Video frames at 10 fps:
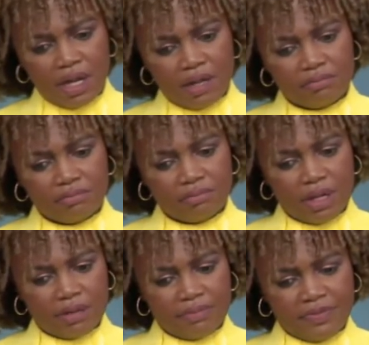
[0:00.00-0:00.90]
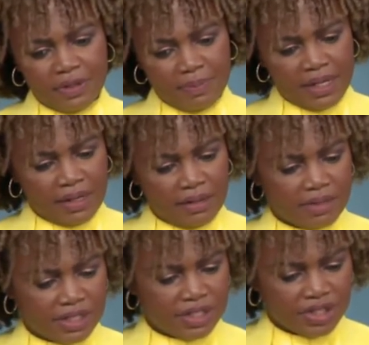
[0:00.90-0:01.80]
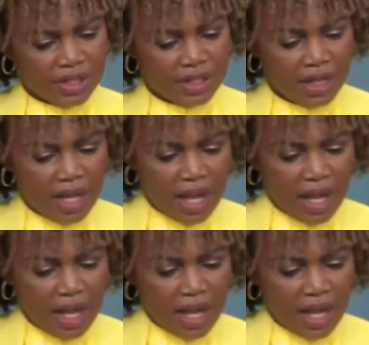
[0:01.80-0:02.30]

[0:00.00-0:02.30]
uh, VP decision.